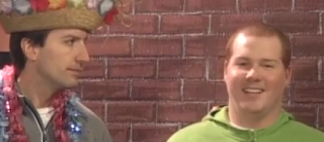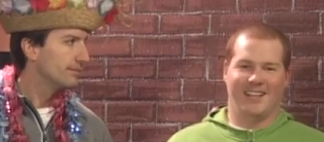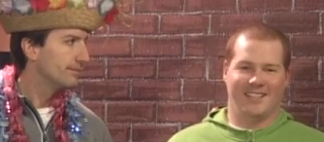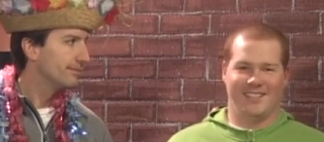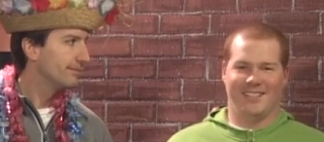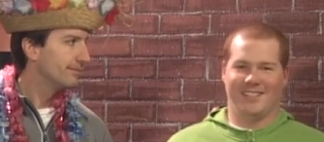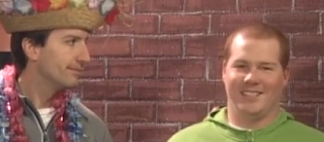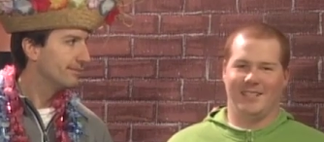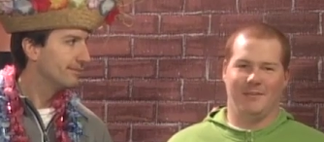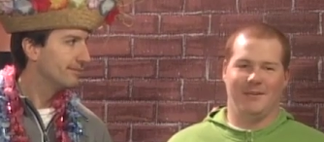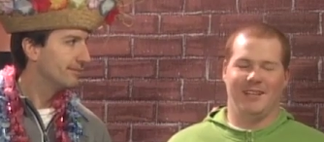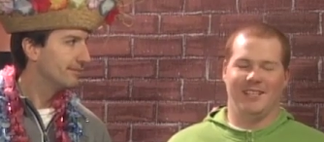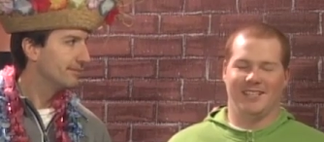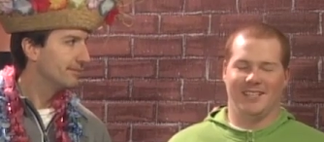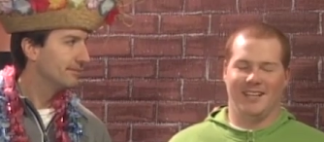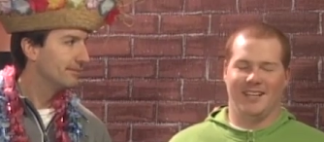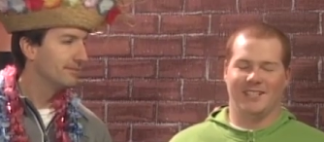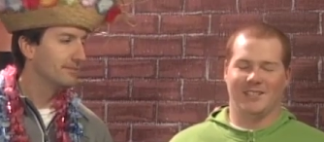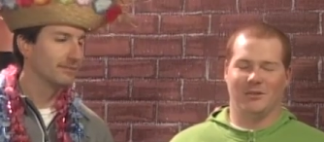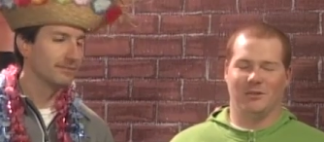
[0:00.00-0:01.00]
Speaker 1: not 60 minutes
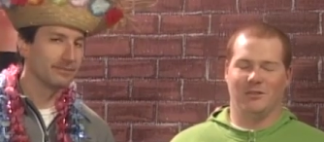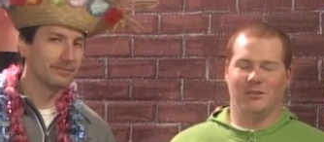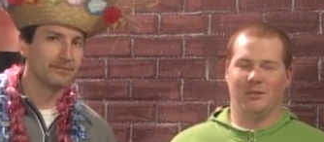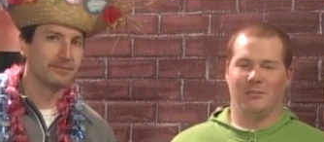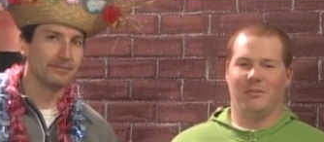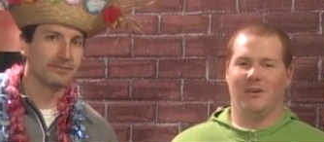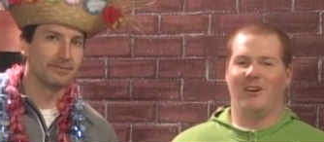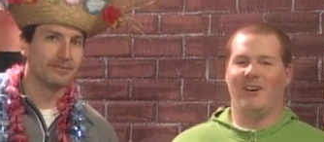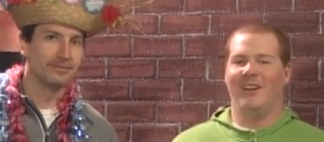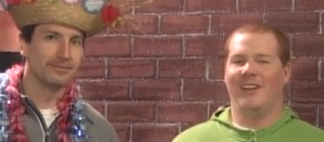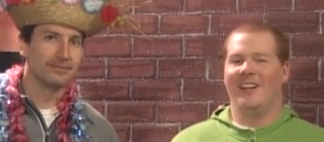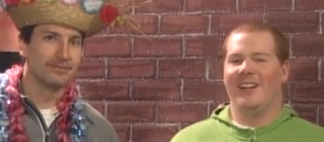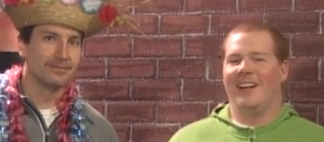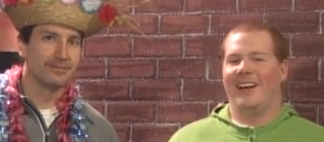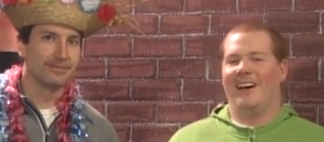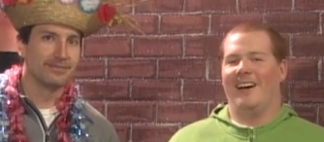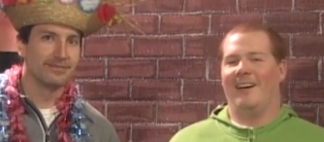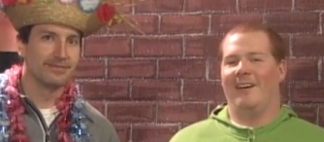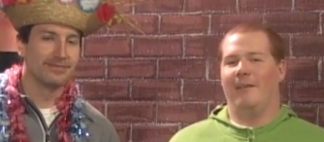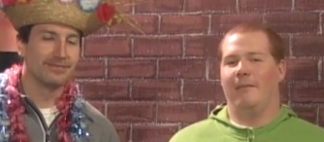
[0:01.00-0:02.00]
in high school football
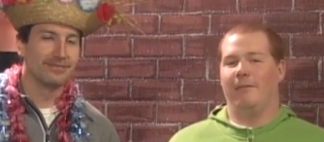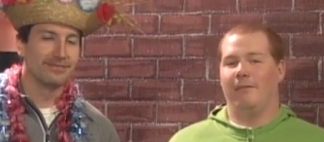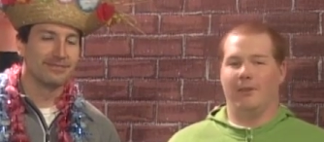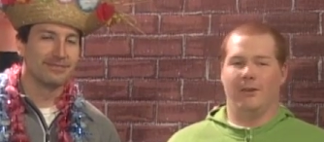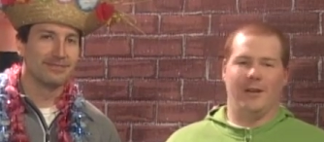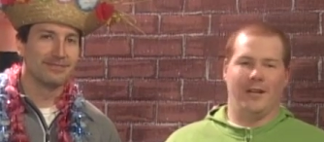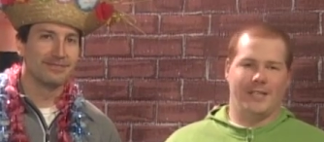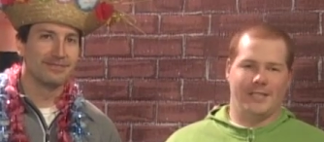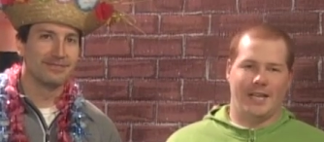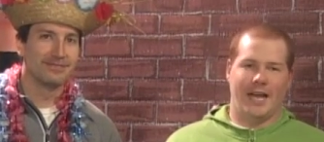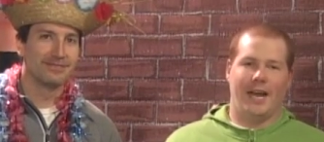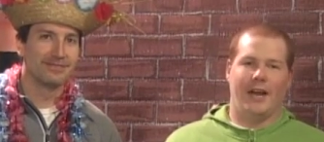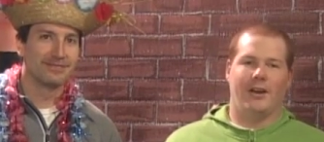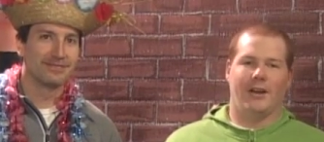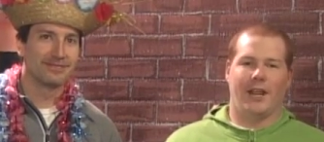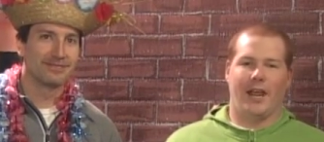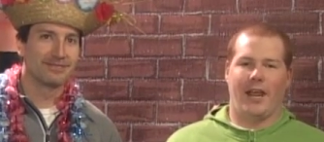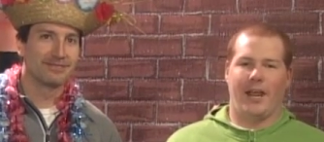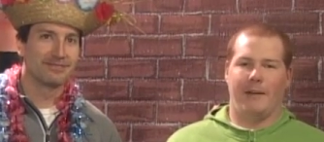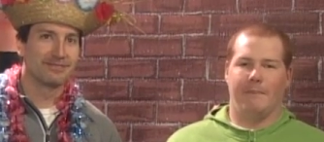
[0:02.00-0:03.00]
um, for an
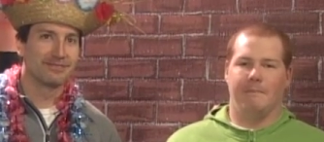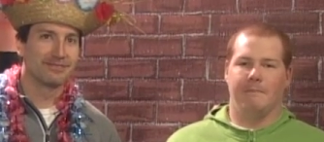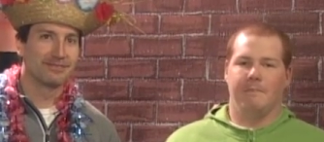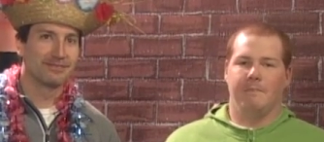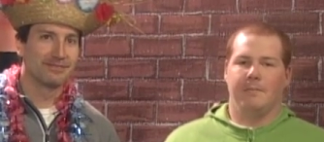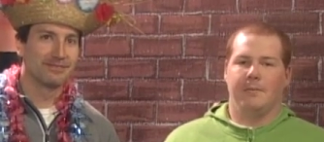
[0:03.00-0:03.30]
entire game.